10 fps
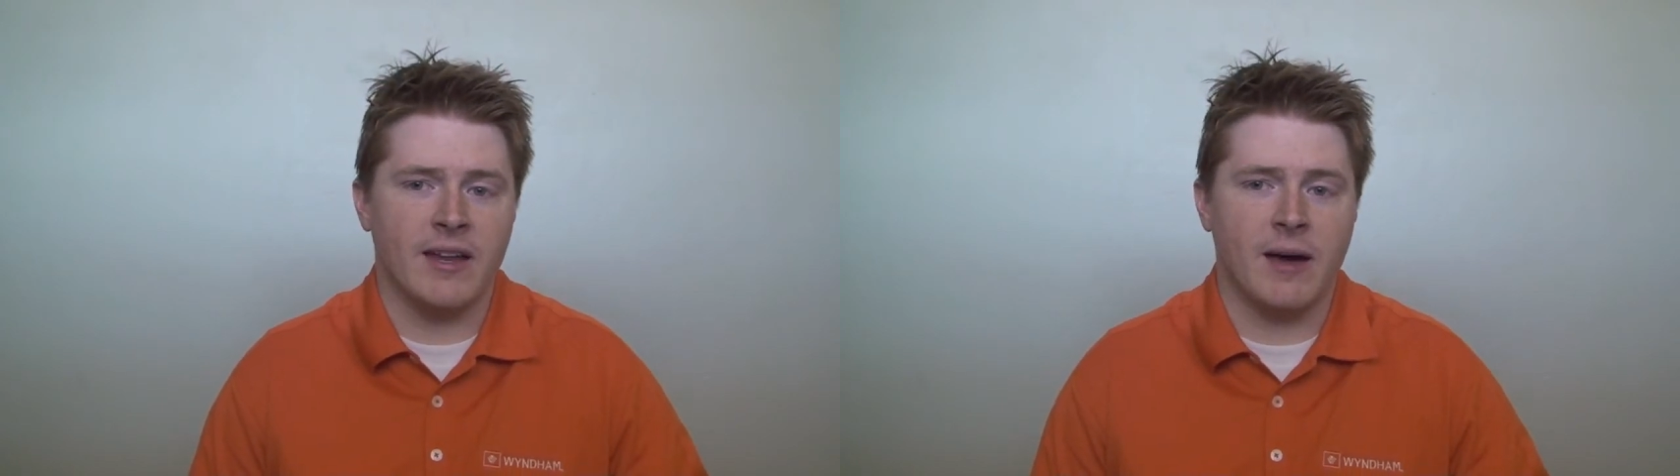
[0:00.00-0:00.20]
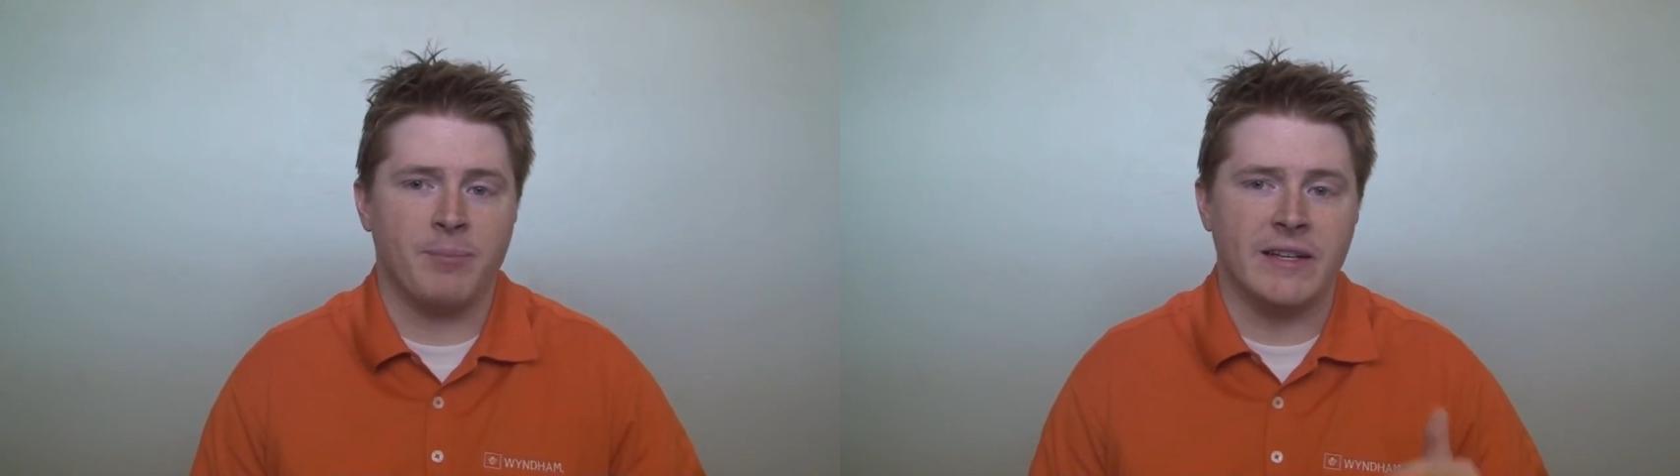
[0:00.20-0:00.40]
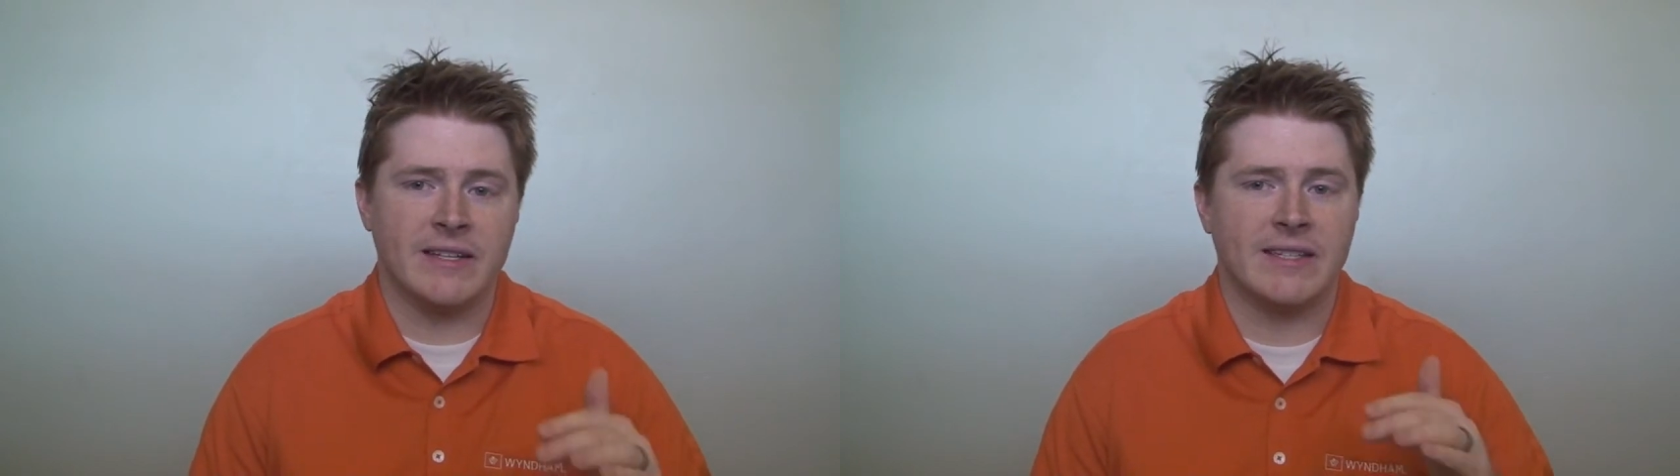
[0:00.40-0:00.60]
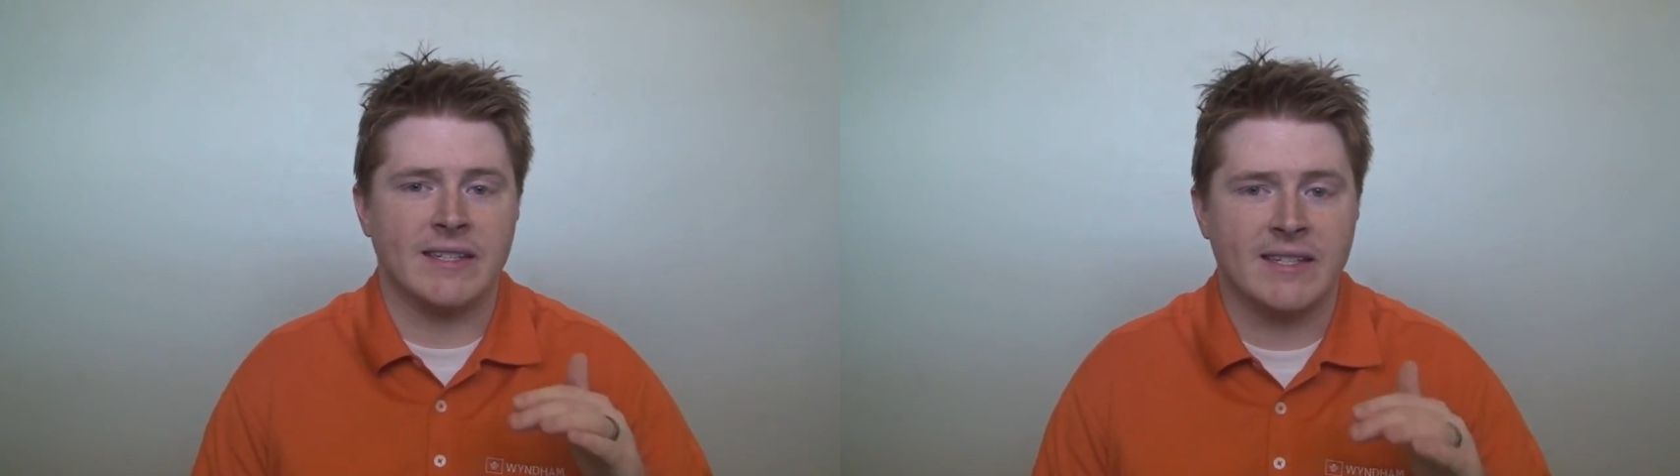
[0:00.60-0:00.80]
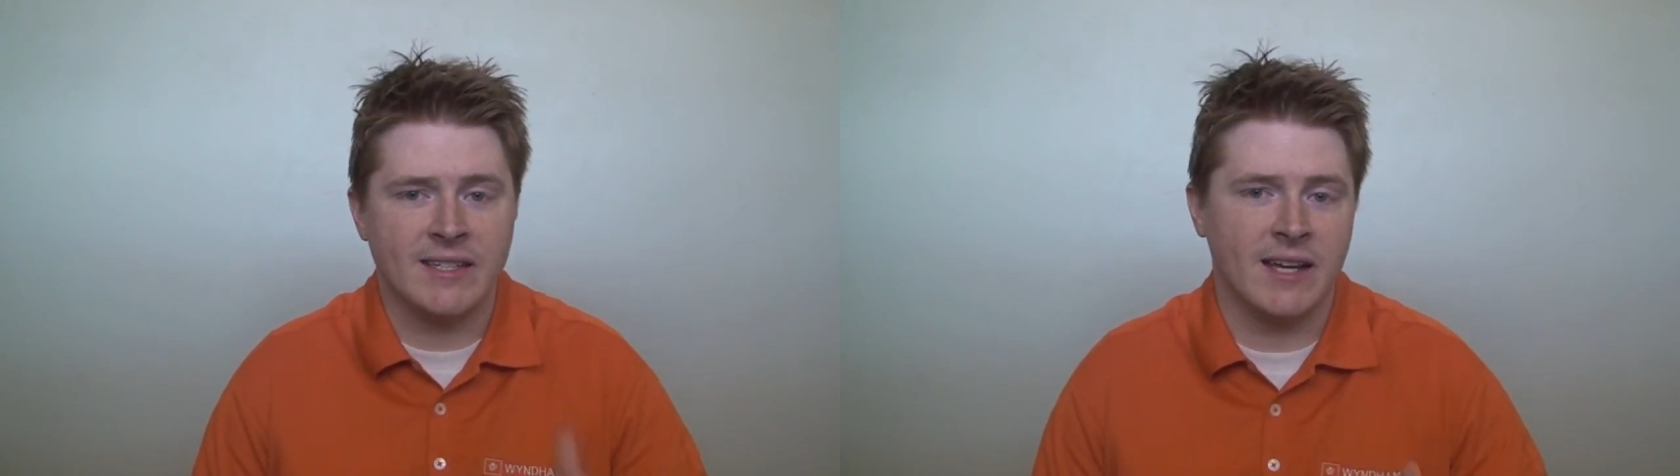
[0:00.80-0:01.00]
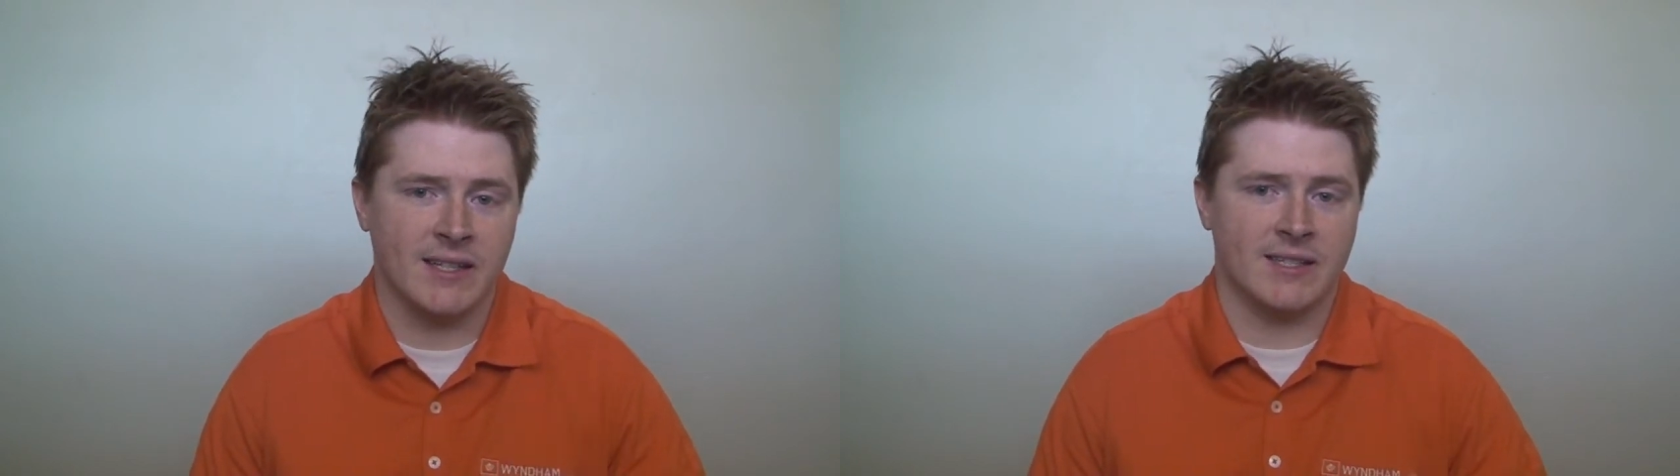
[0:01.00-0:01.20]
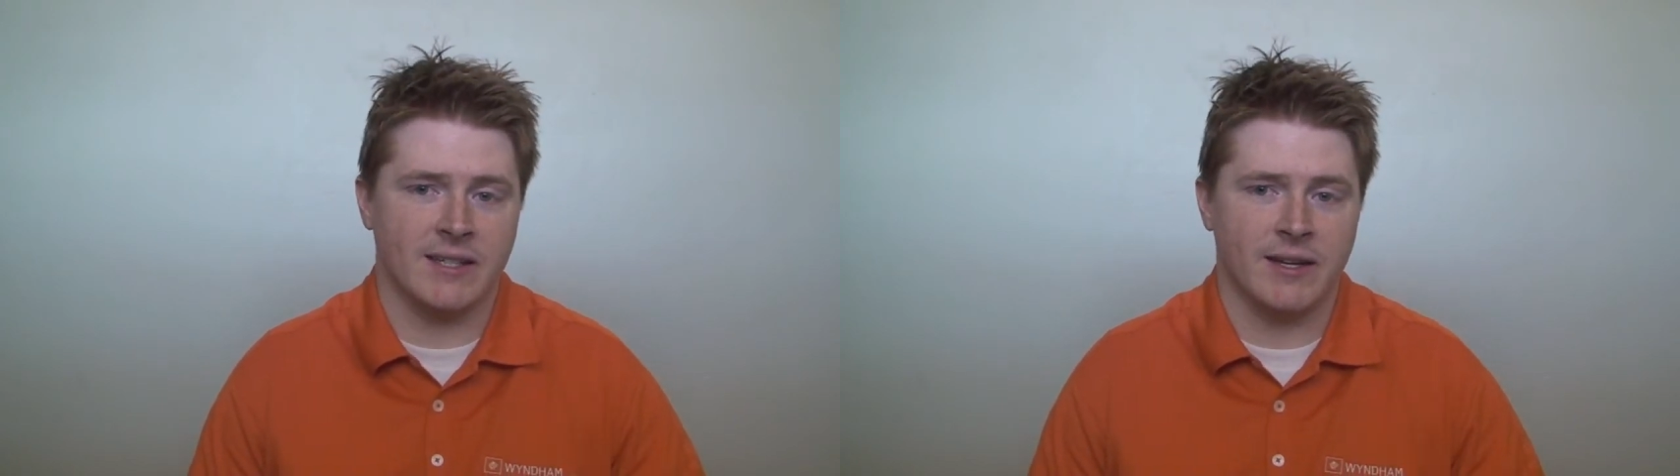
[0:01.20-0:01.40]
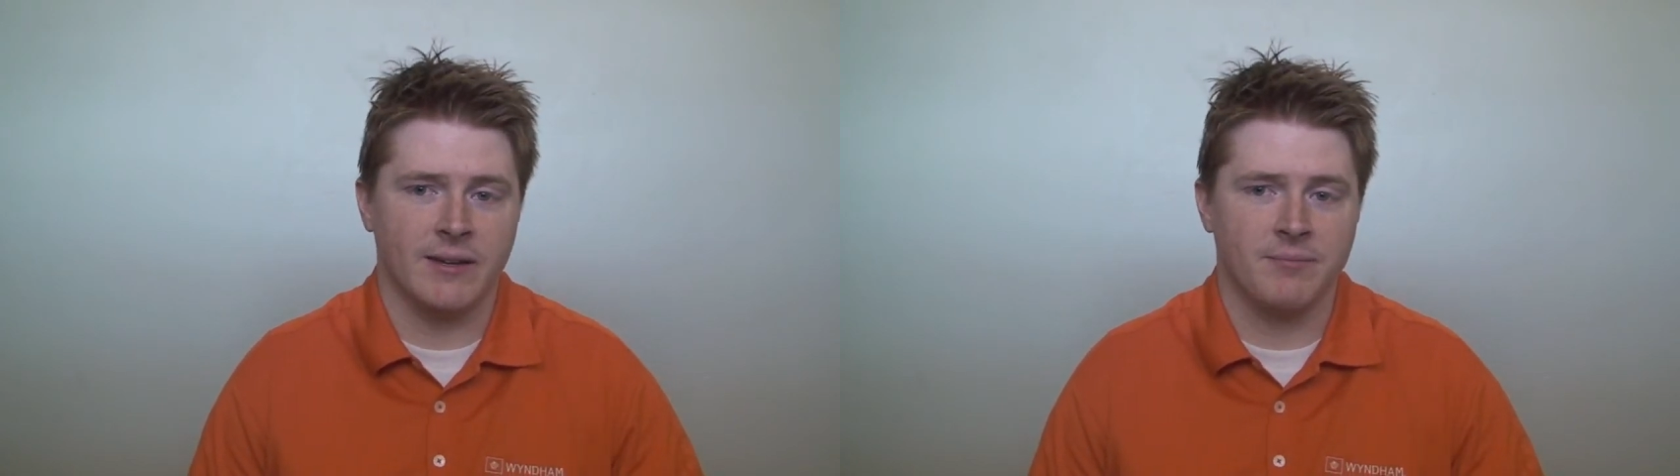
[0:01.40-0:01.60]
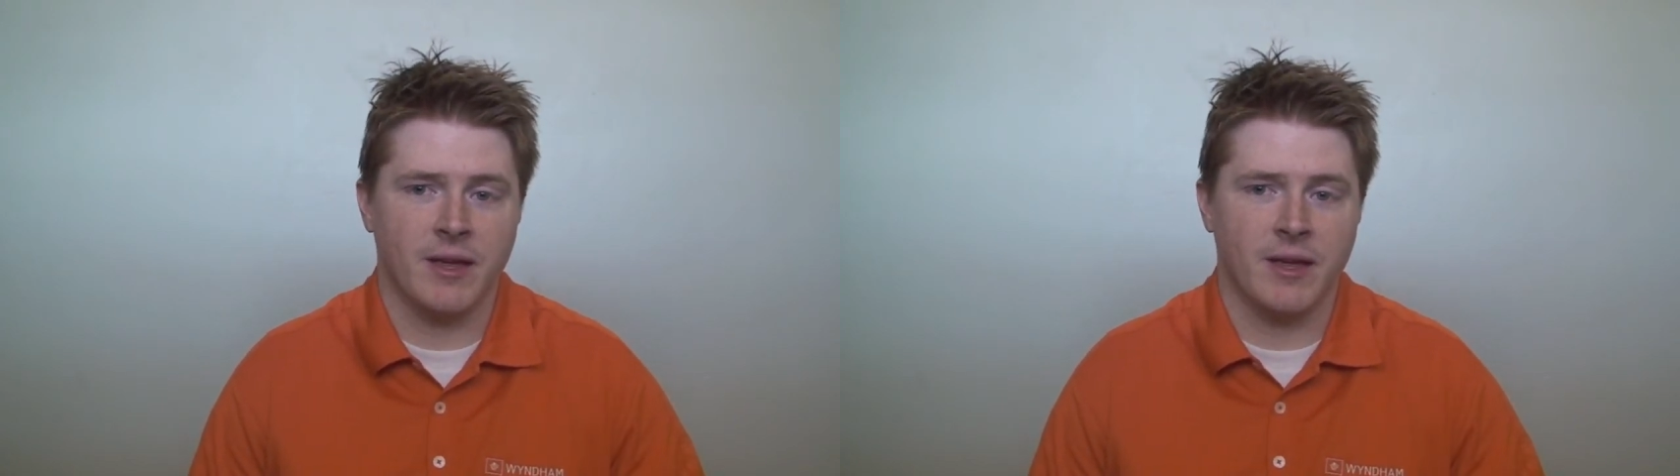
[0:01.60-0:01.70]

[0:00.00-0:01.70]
and not be disgusted